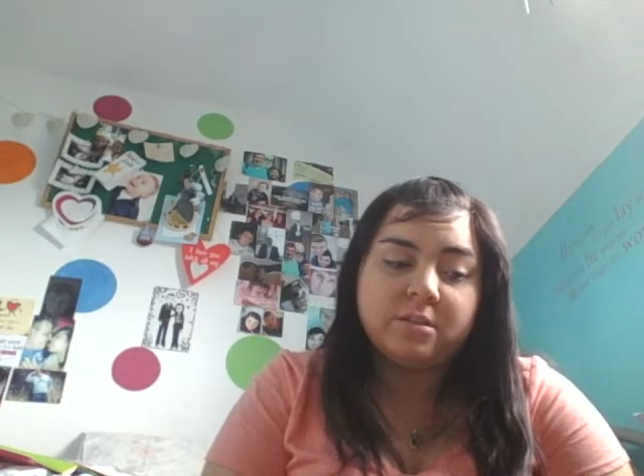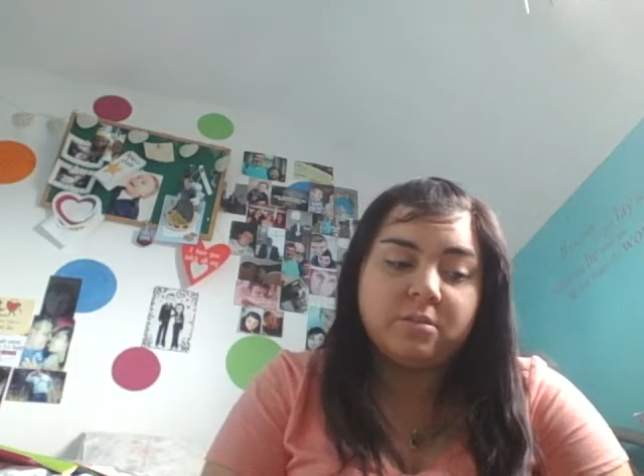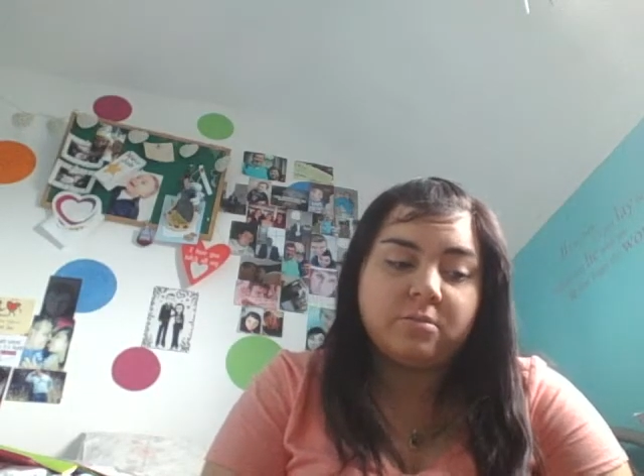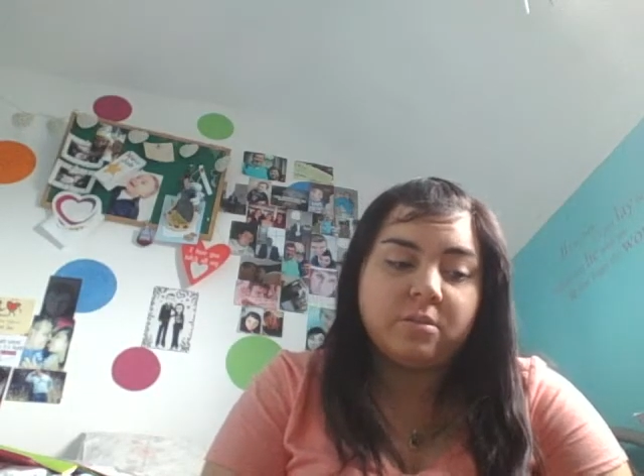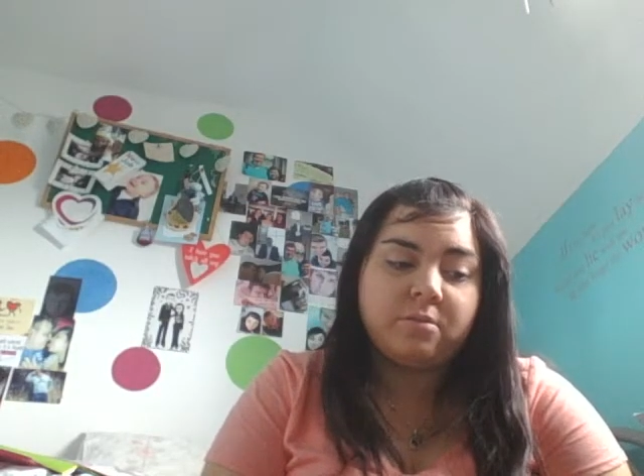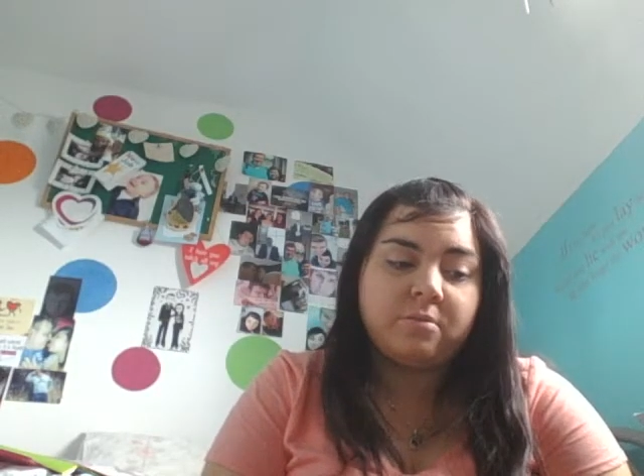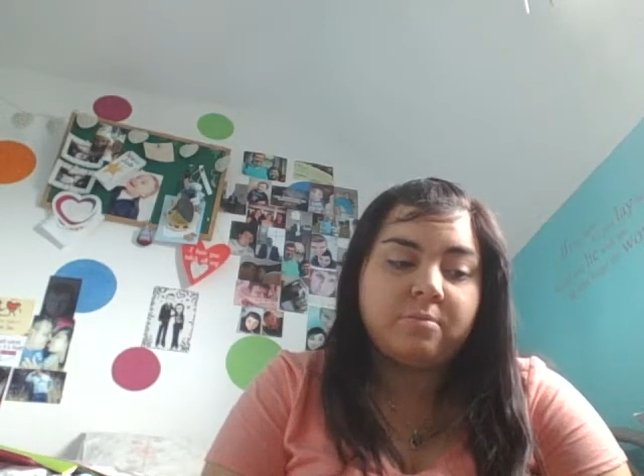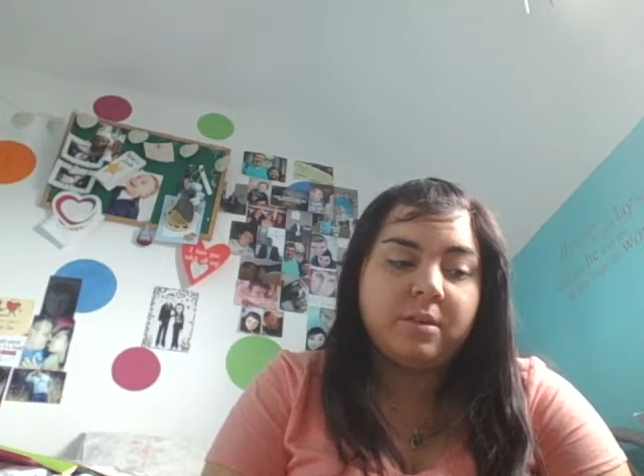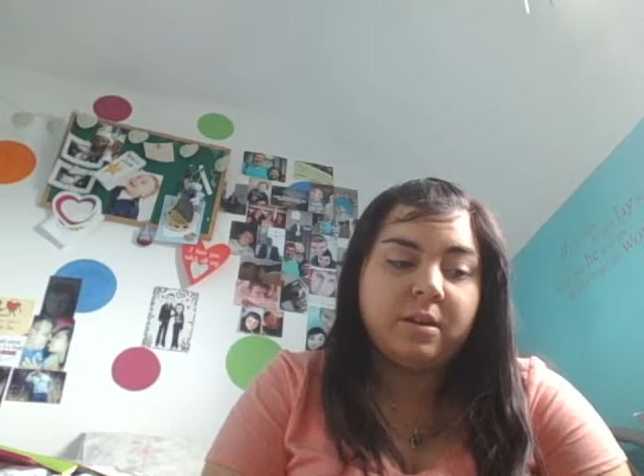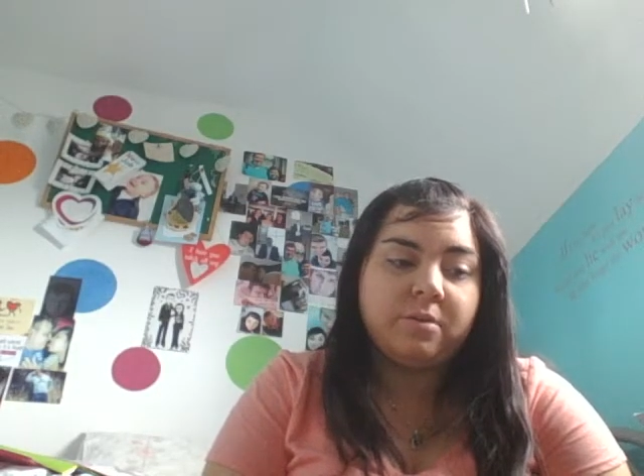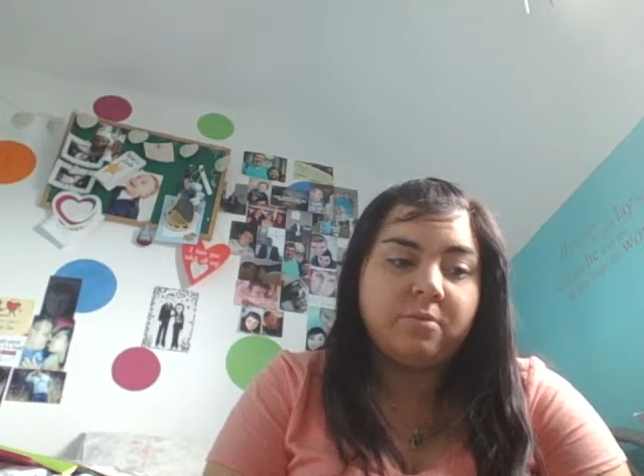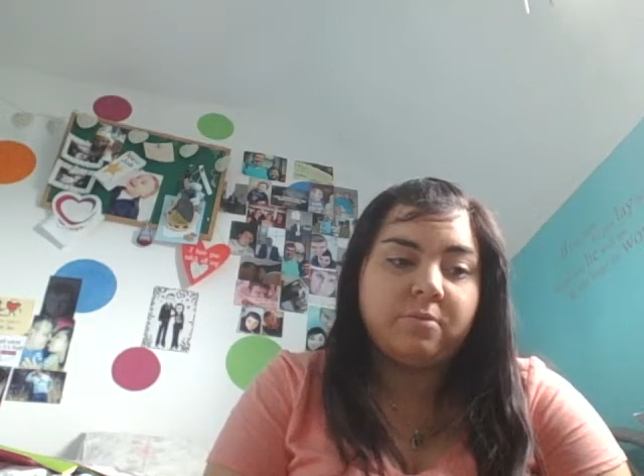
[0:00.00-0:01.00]
I'll do a
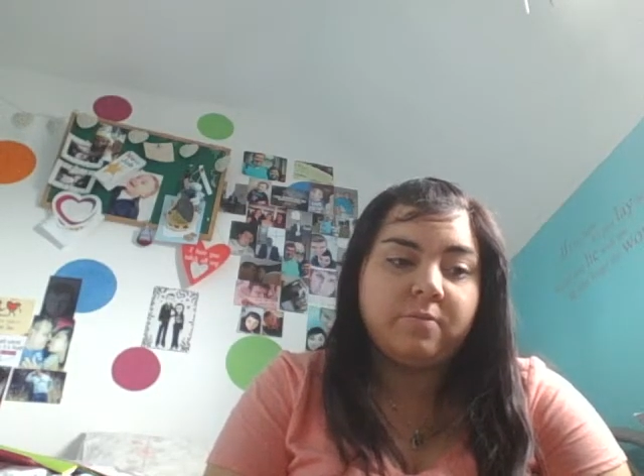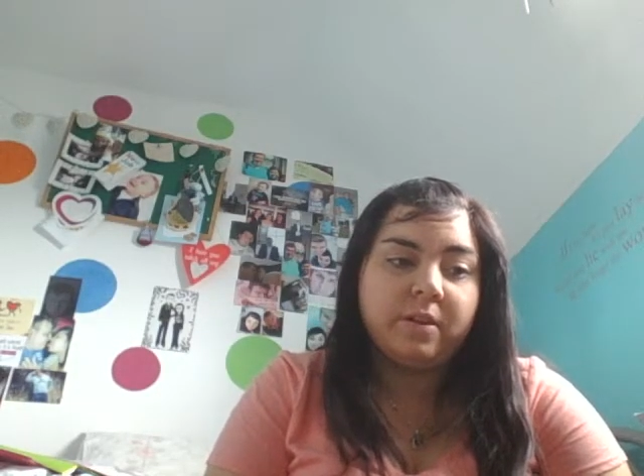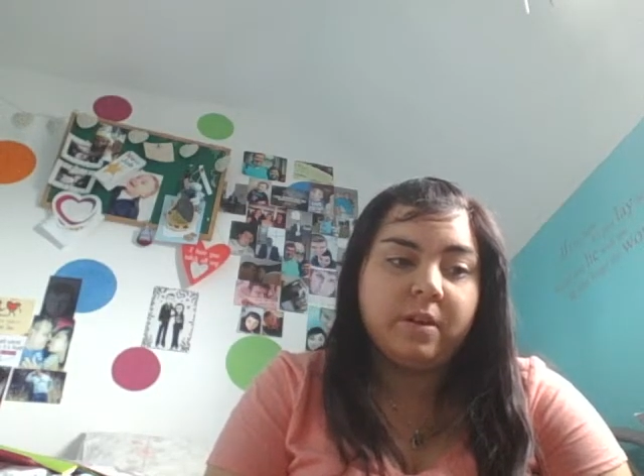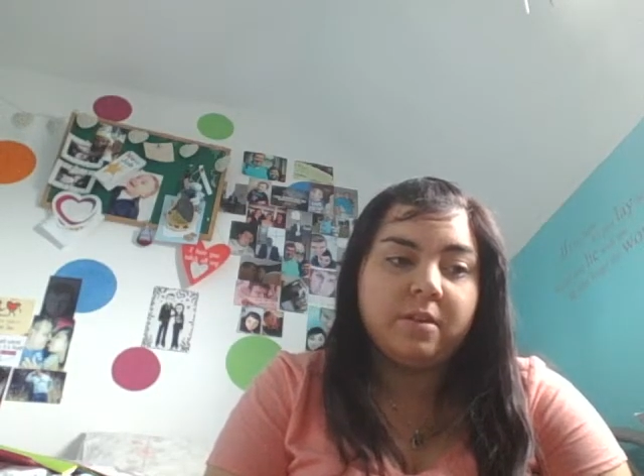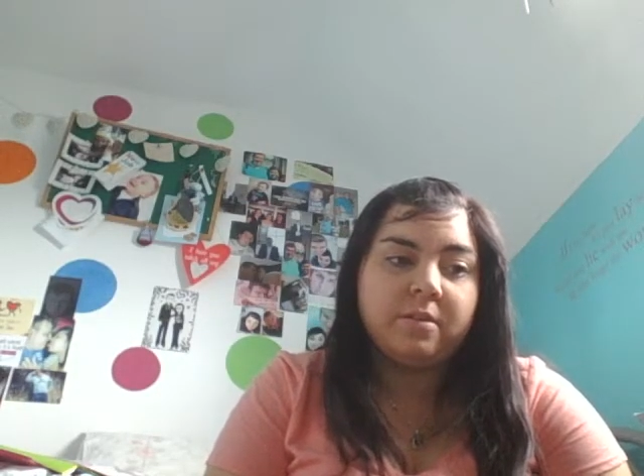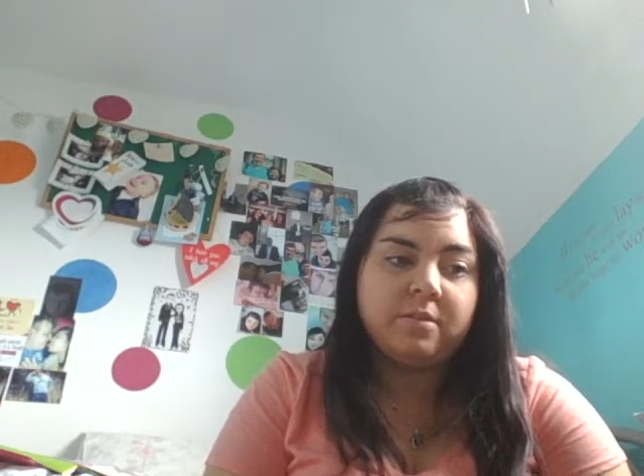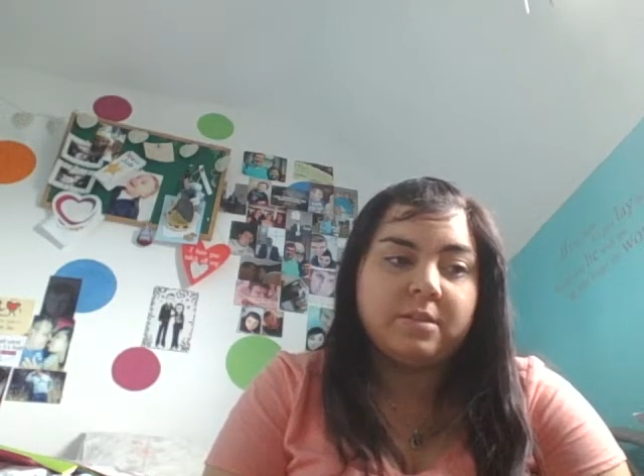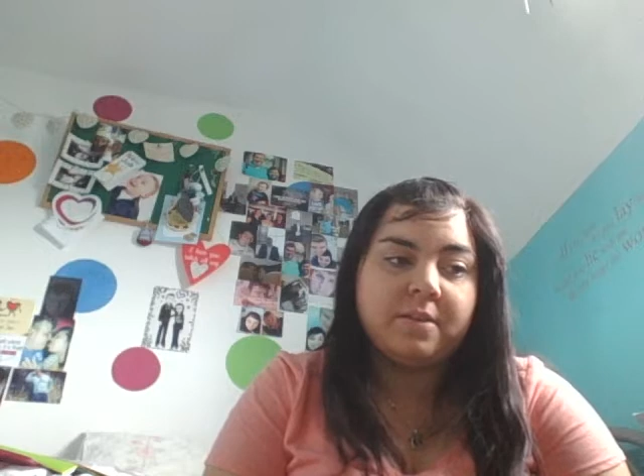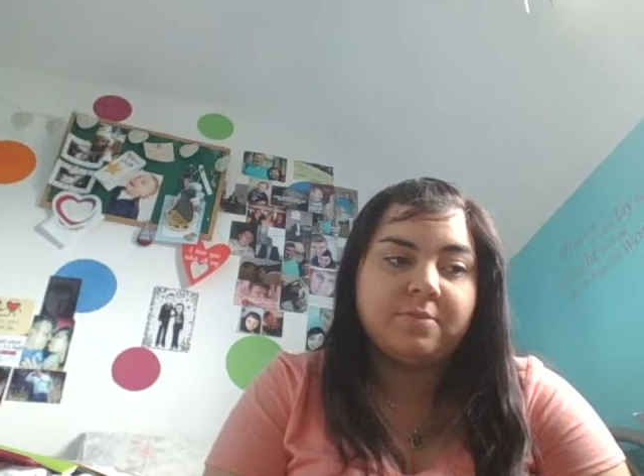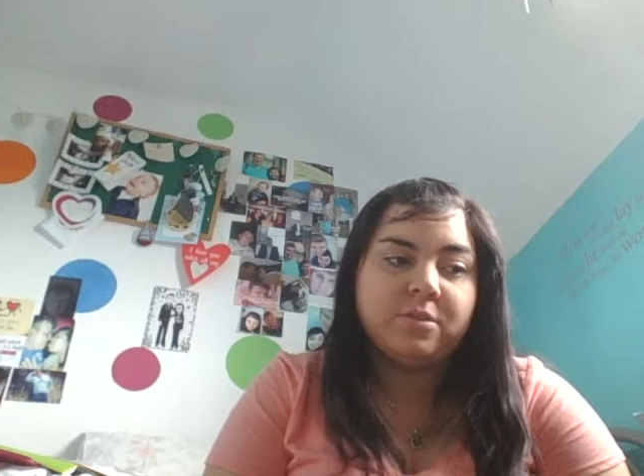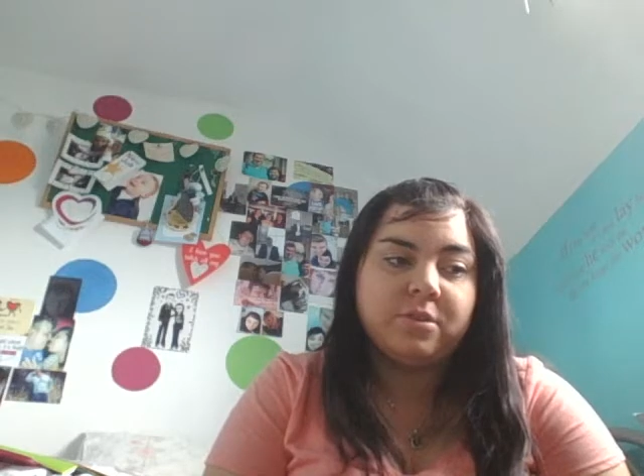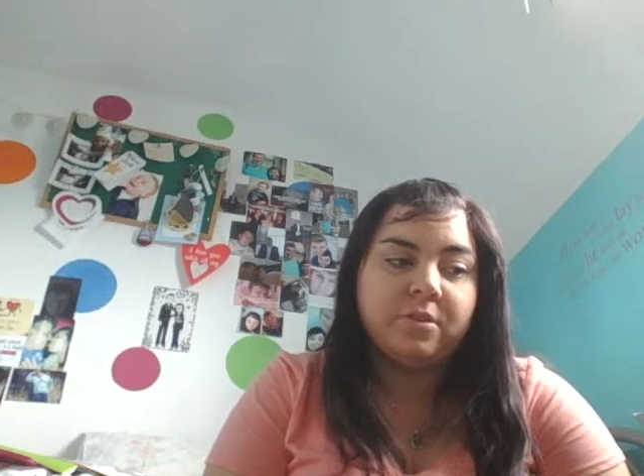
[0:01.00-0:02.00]
mini haul video this
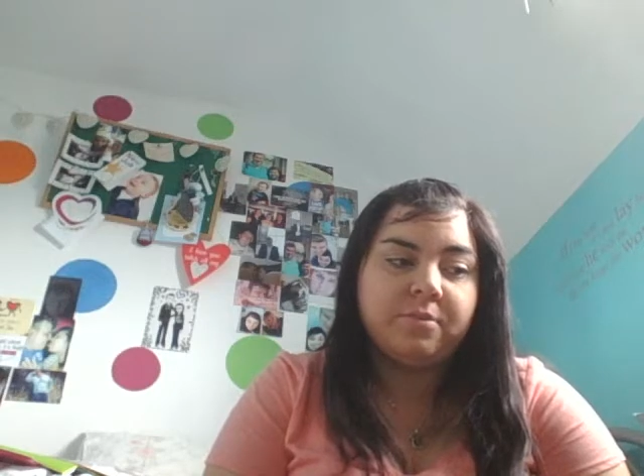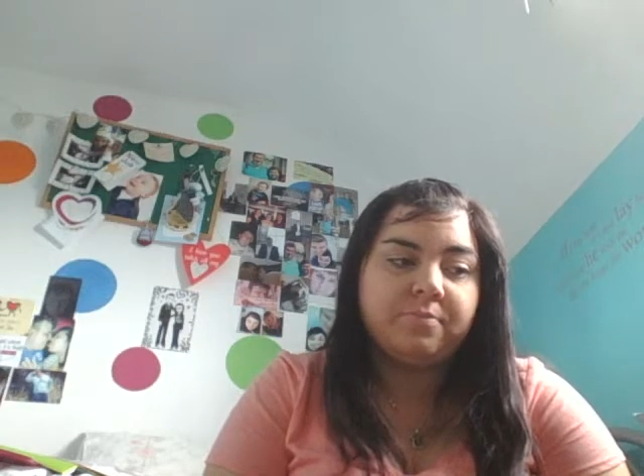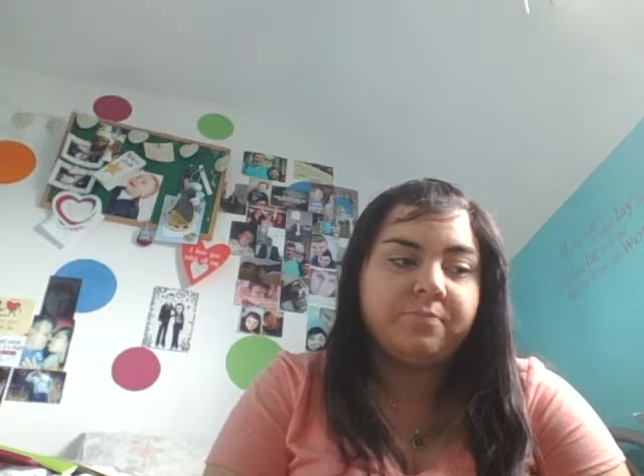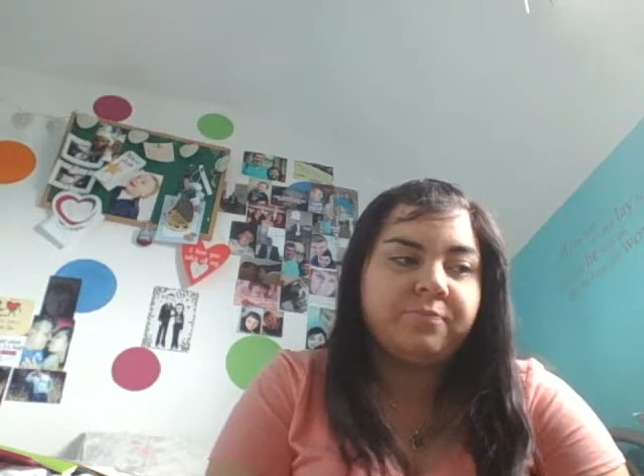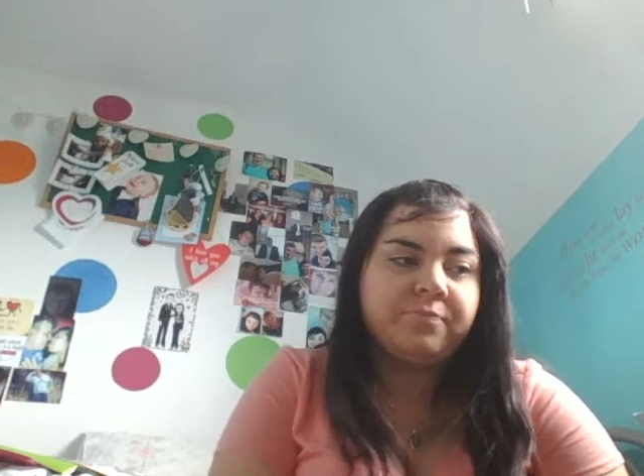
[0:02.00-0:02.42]
afternoon.